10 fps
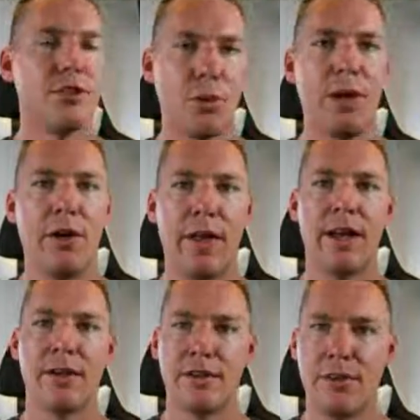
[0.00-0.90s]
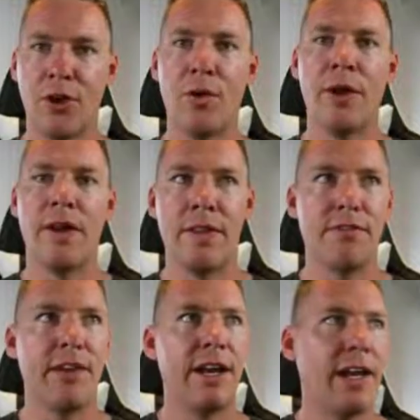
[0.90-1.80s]
So we hear that going and
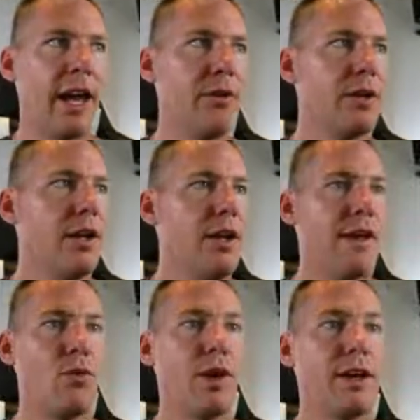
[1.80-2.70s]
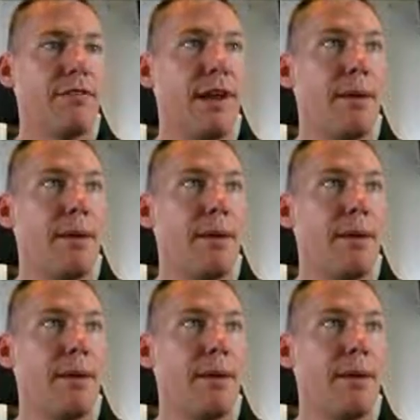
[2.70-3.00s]
then fading out. If we want it to